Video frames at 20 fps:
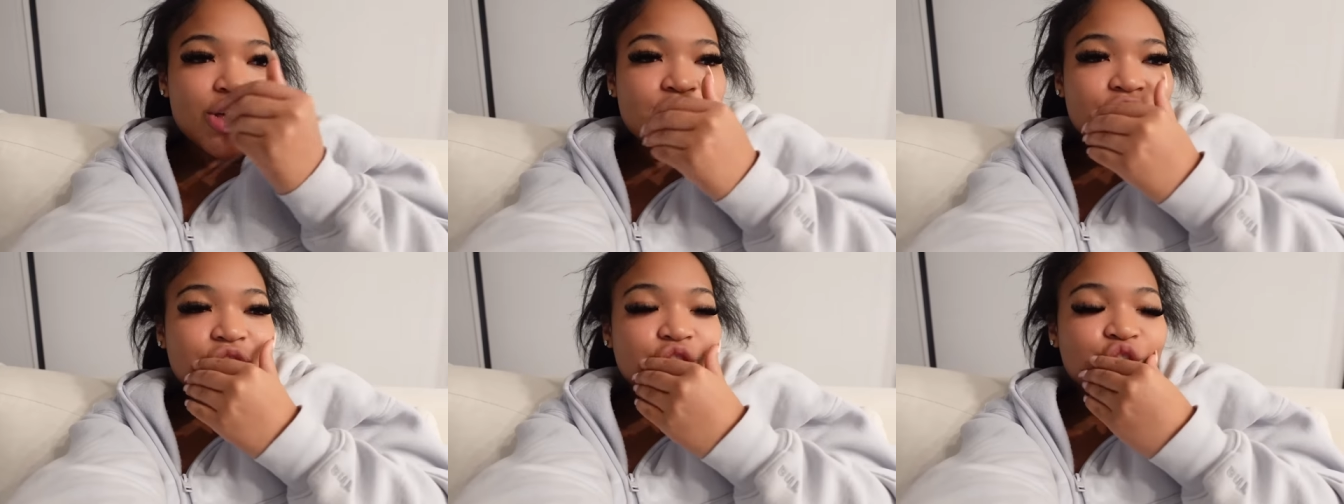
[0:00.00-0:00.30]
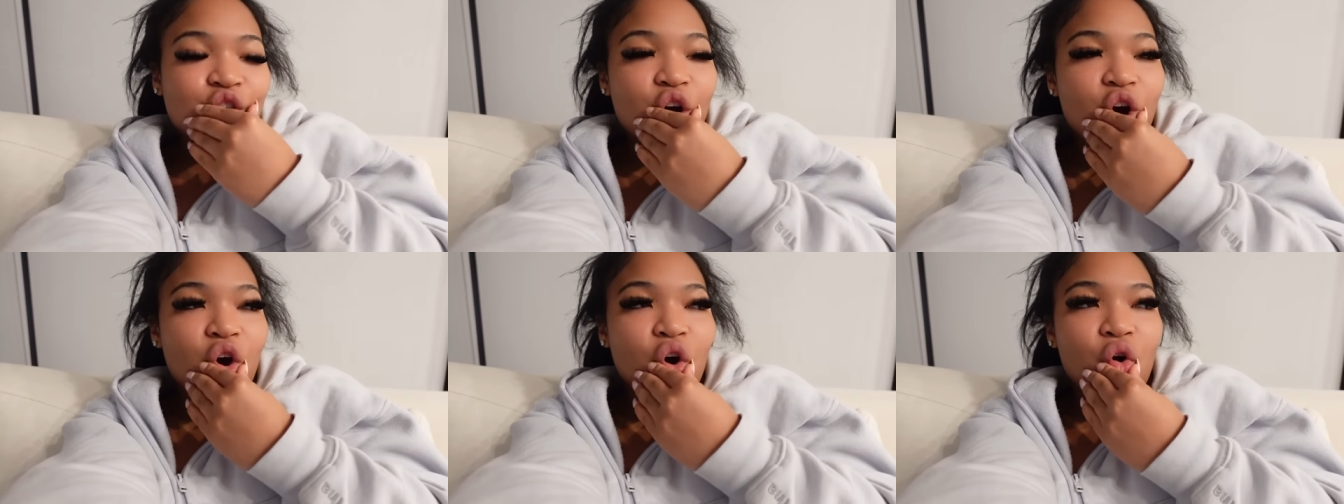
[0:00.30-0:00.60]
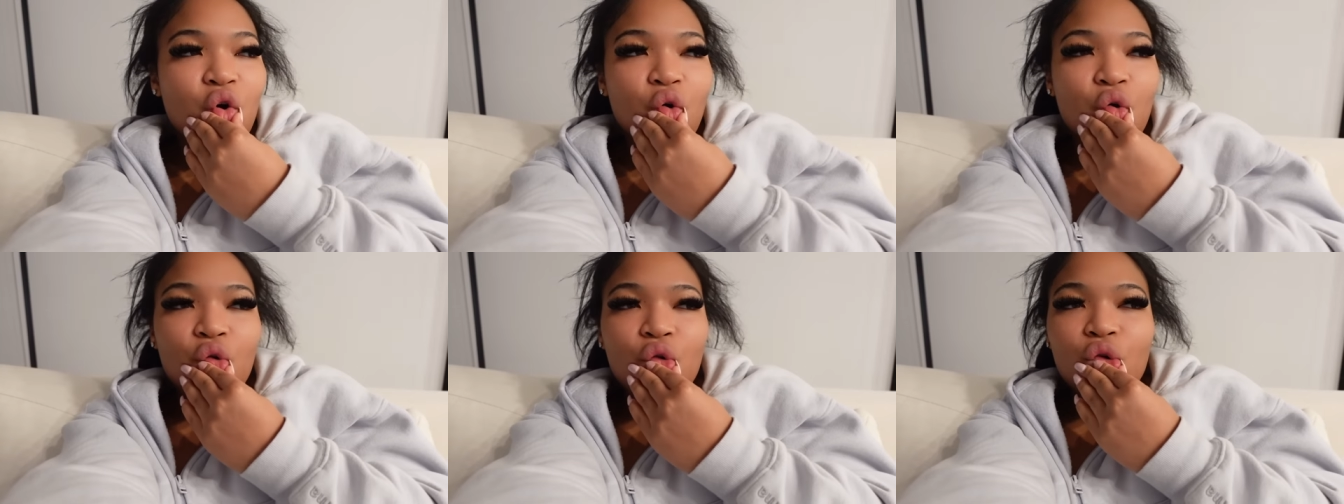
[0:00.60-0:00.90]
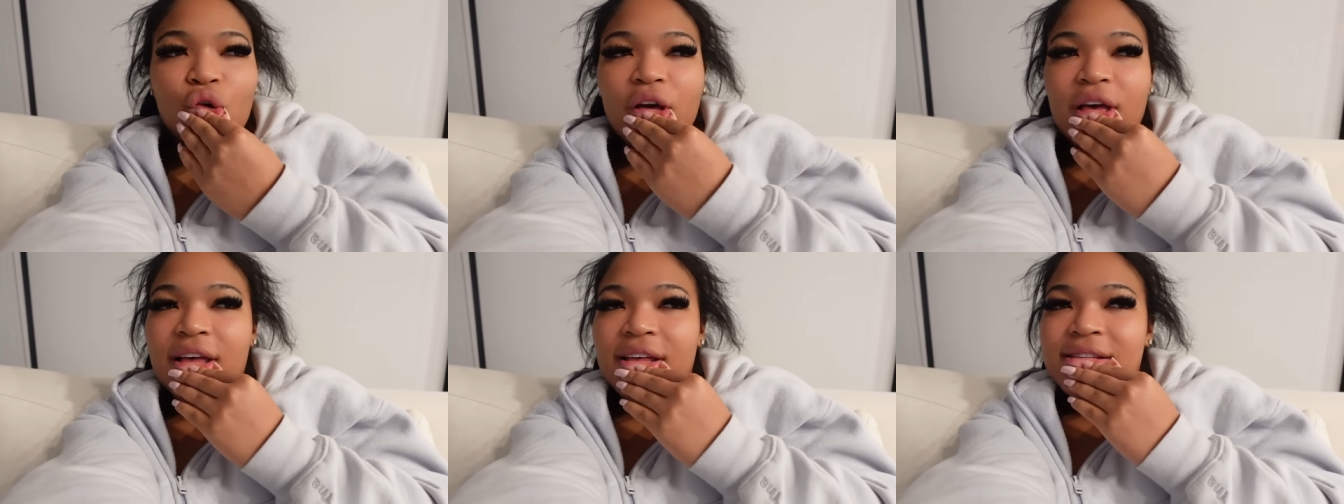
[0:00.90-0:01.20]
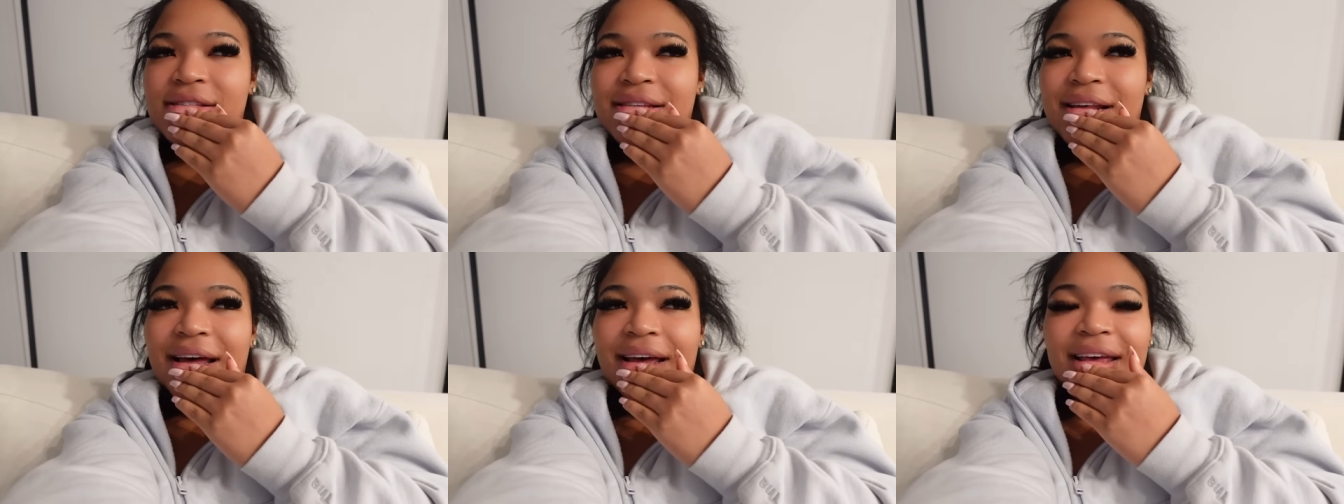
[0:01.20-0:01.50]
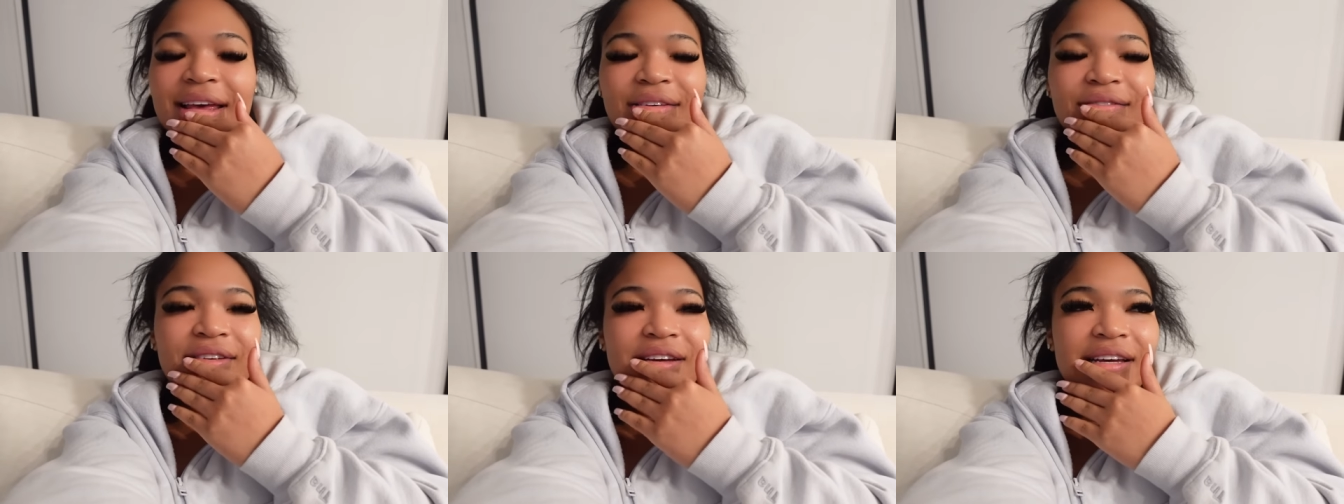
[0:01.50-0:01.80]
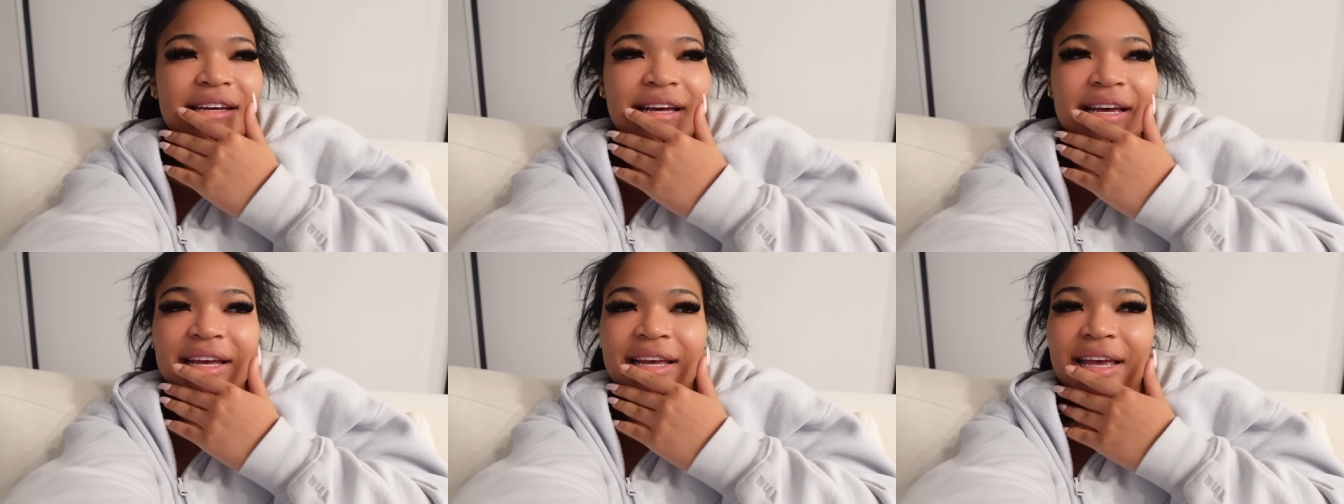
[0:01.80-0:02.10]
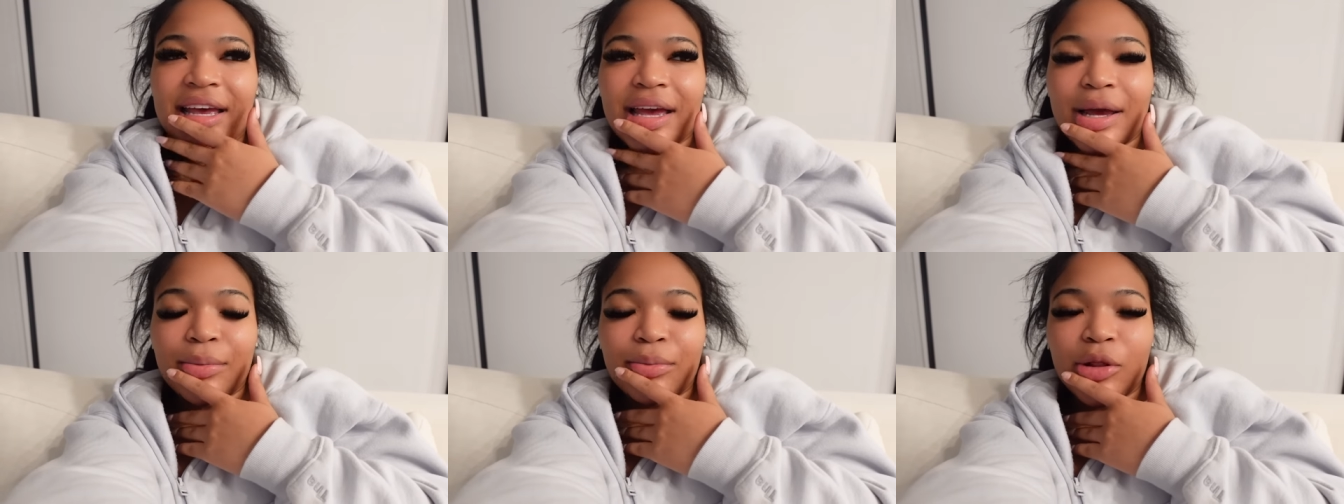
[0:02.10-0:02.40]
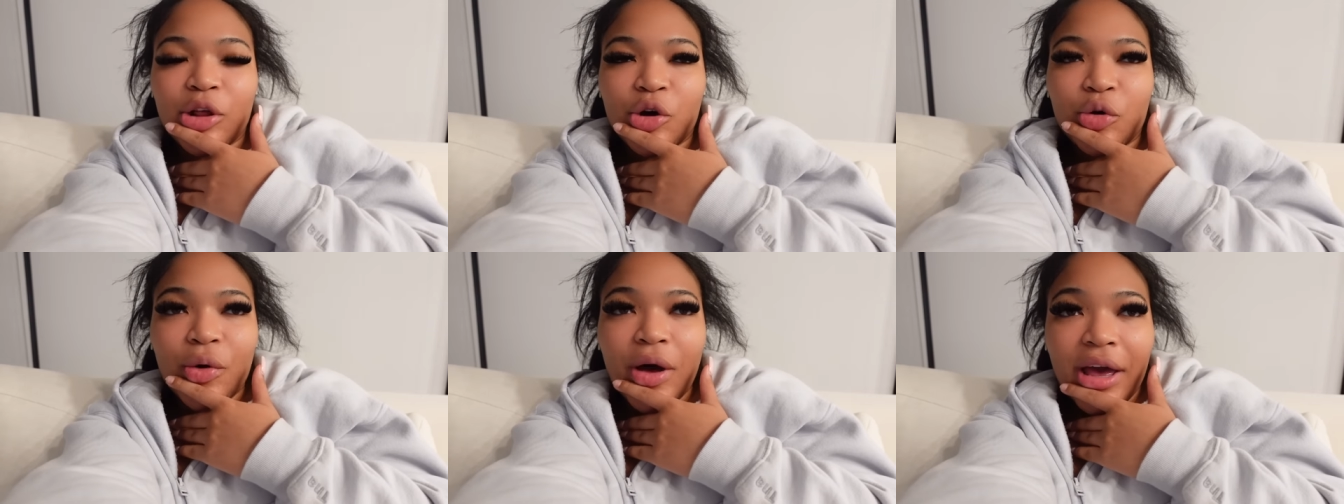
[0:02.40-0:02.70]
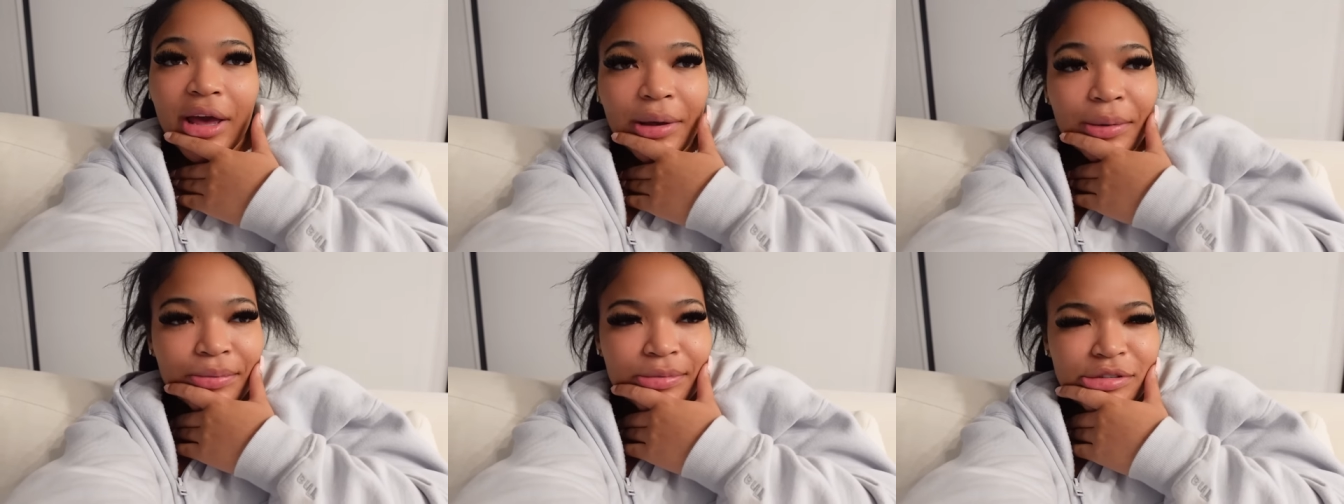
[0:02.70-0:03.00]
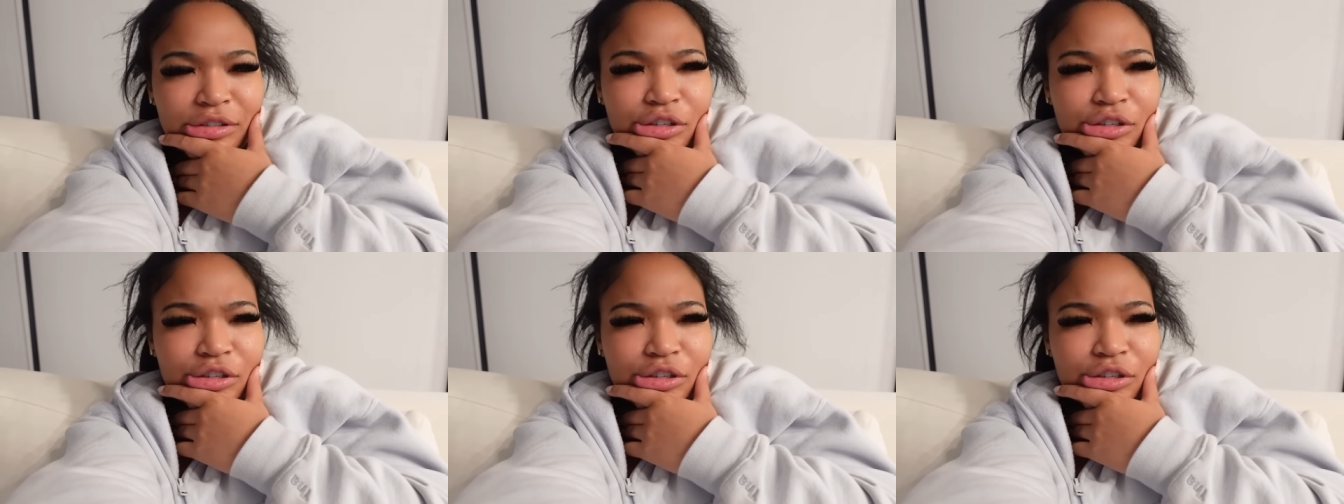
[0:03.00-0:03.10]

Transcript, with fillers: So it's like giving it can't blow away.